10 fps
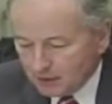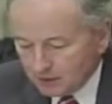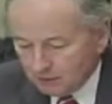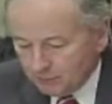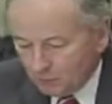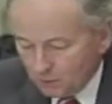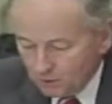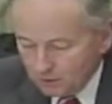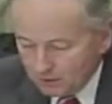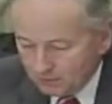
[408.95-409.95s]
the
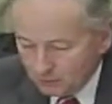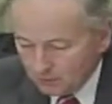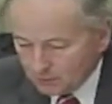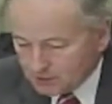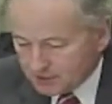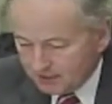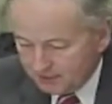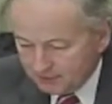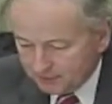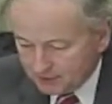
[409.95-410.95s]
former
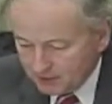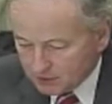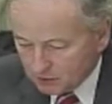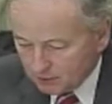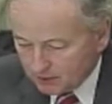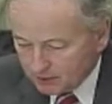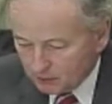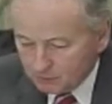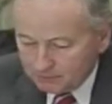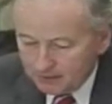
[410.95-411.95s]
C-15 so that there
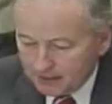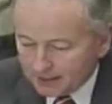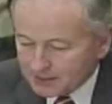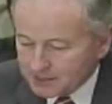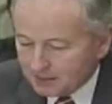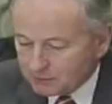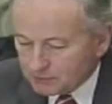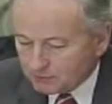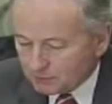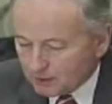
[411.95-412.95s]
would be an
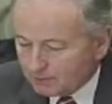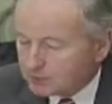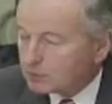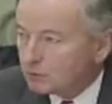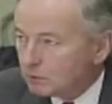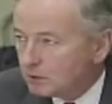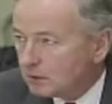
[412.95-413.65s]
exemption for up to